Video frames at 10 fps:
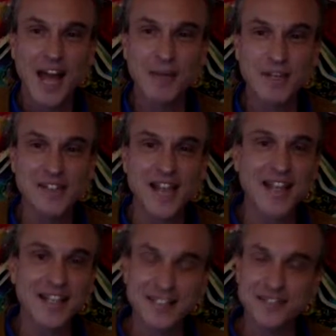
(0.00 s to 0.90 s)

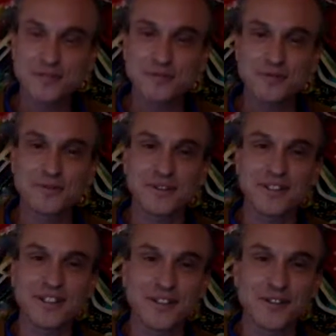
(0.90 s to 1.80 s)
excited to,
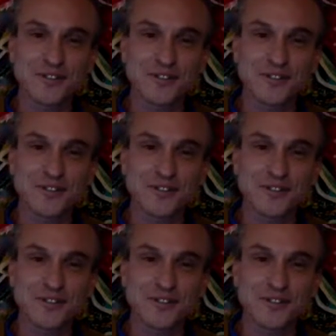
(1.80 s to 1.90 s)
you know,